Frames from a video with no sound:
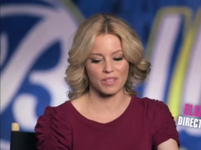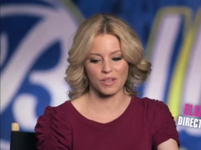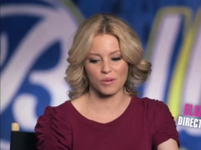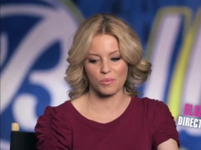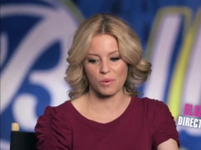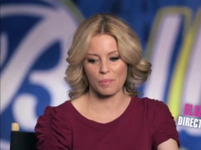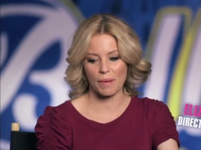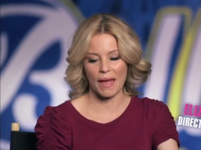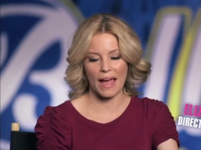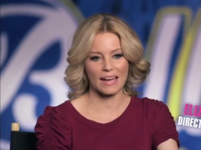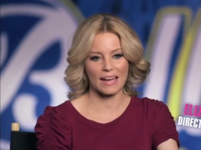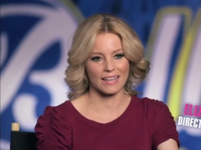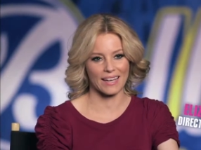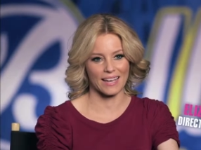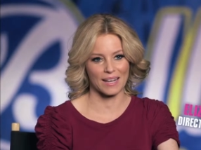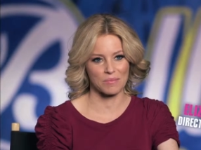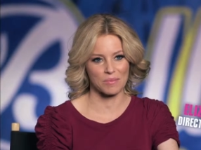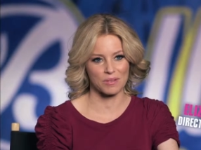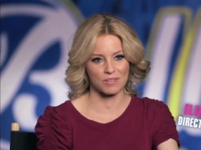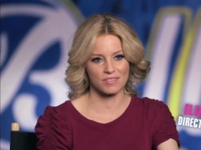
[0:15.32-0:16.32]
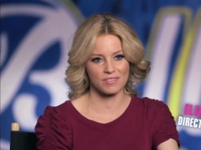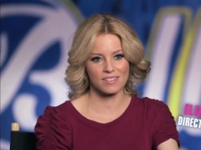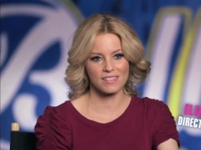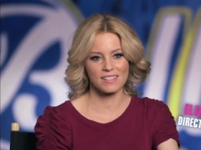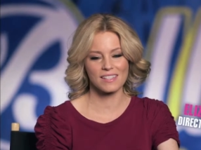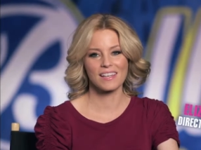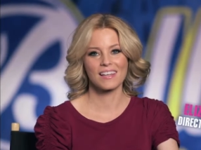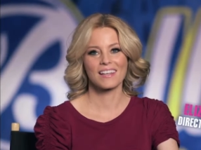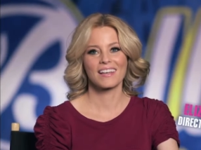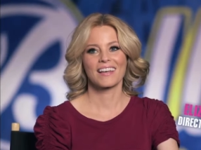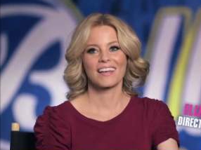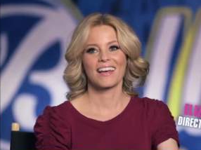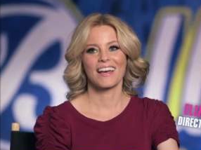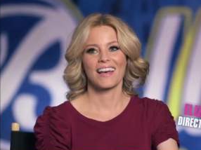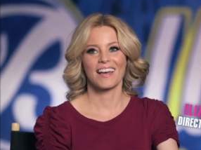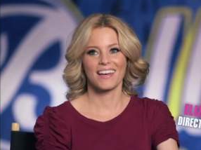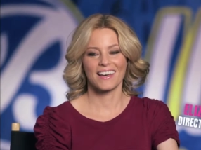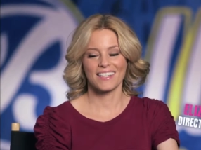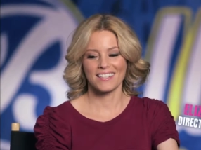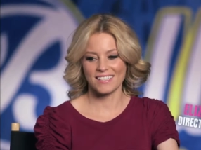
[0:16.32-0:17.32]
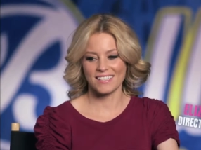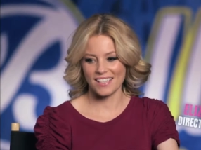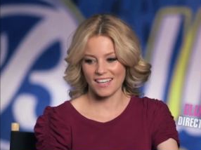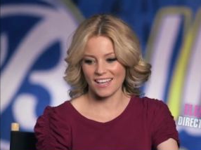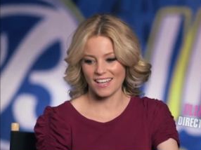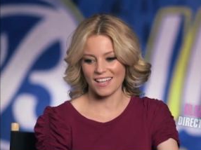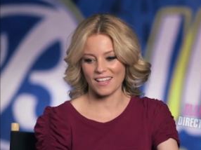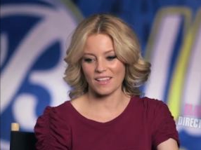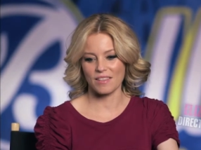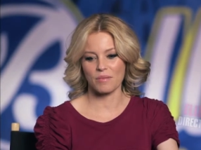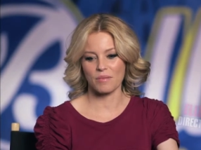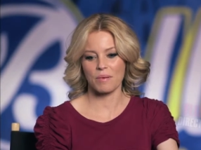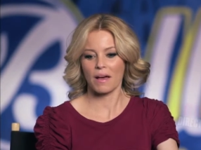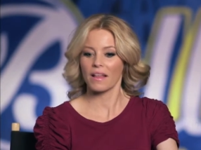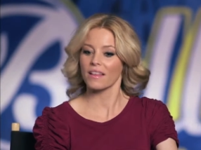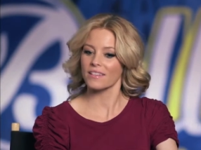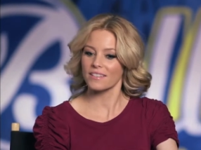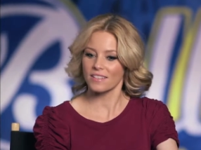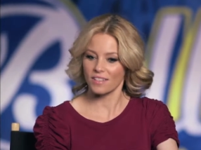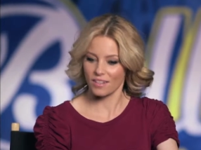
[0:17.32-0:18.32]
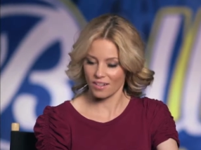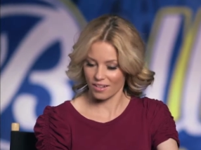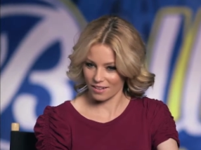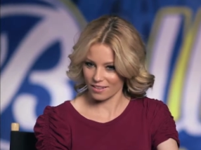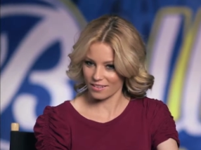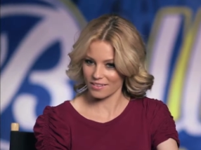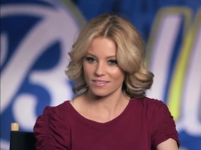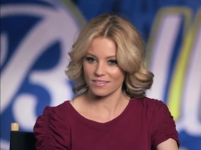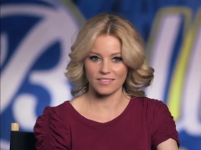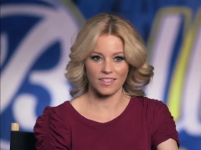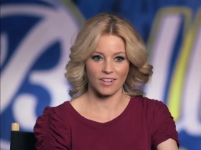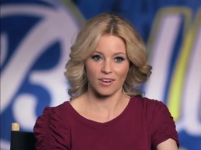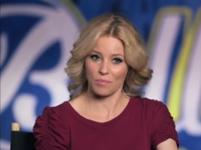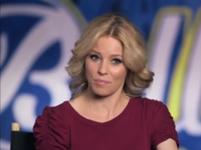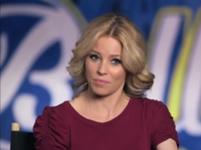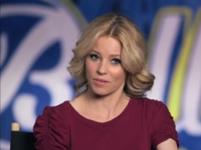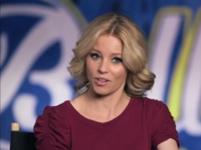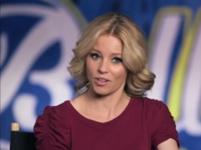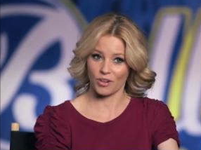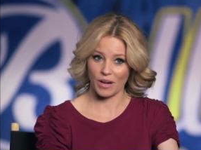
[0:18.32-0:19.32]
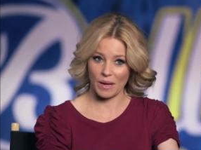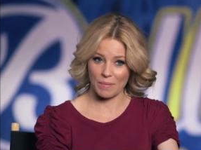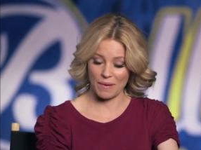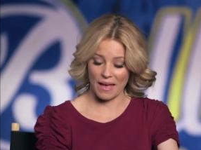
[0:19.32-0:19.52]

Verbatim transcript: You know, we're pack animals, and uh, the Bellas are, they're a great